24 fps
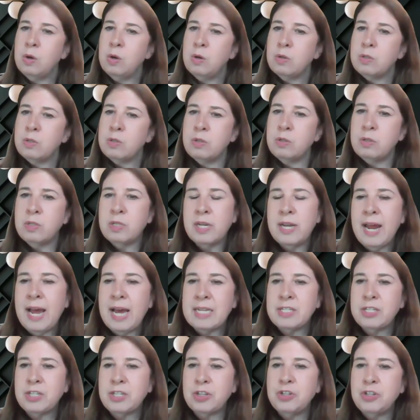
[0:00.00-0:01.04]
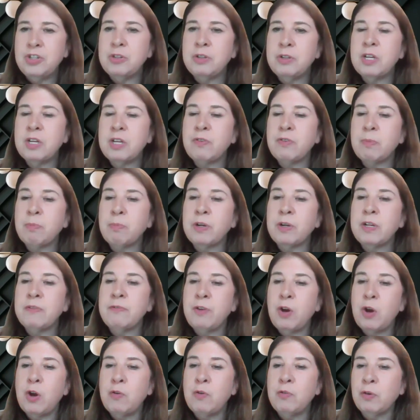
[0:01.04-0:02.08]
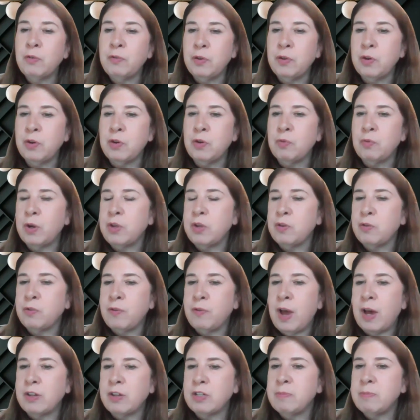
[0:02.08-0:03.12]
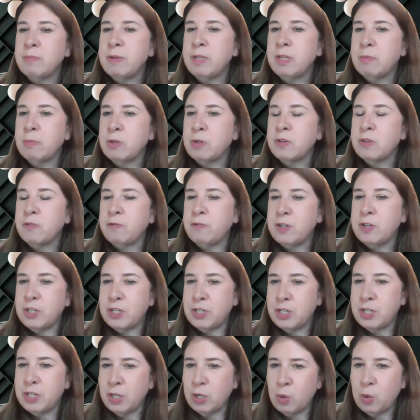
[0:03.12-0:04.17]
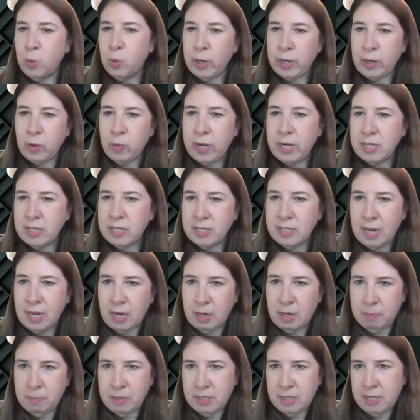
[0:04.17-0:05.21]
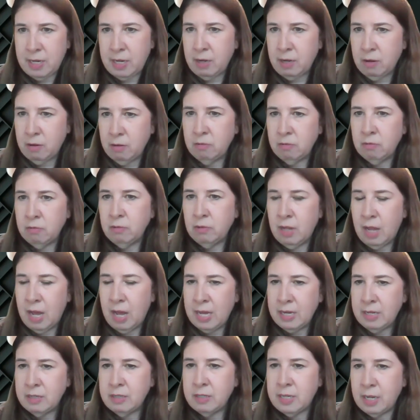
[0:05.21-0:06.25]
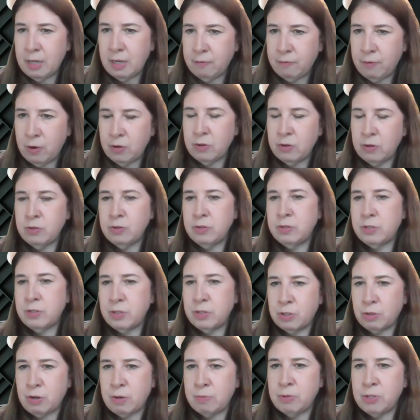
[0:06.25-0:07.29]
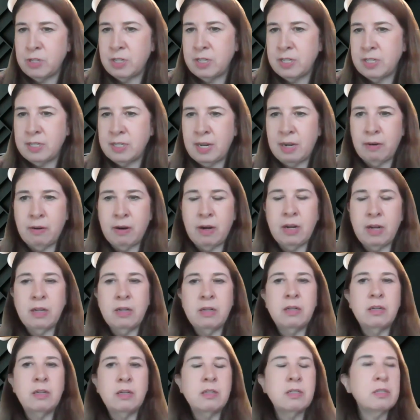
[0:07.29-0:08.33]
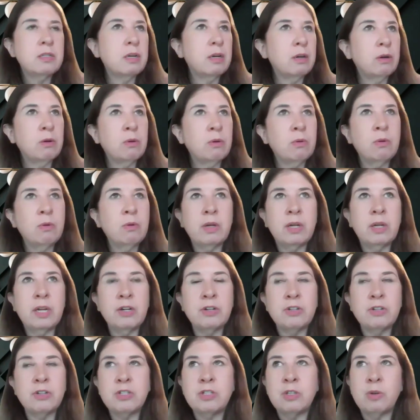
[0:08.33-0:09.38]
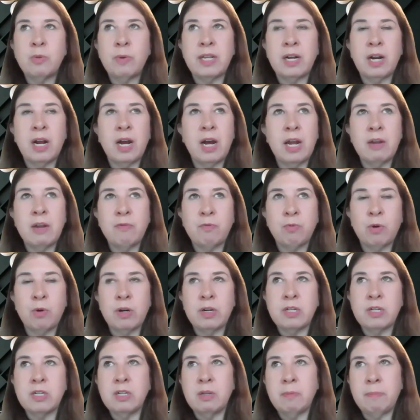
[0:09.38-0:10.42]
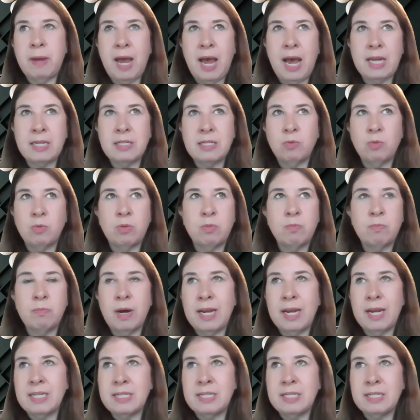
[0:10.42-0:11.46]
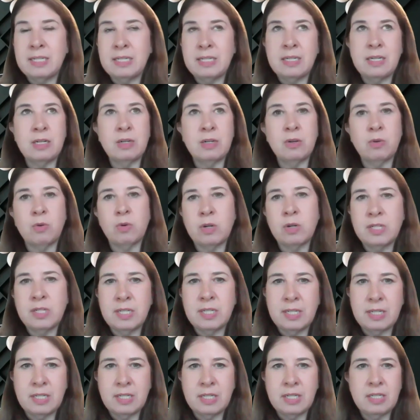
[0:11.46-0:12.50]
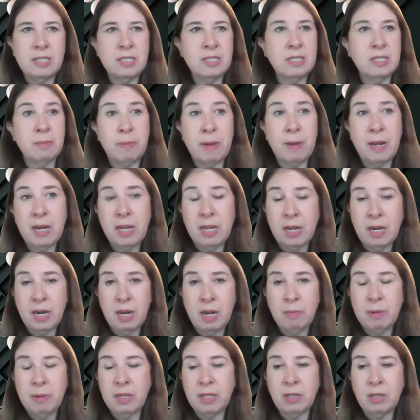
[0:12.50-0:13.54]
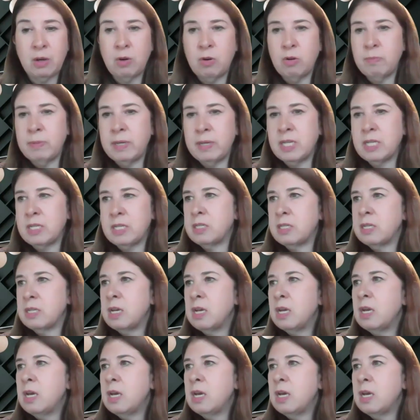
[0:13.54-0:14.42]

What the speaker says: Susan asked, could you give a brief overview of what you found to be the most efficient and quick way to set up a sale? Lot, take photos, description, etc. So here's the way that I have worked in the past with my assistant or assistants, depending on how big the home is.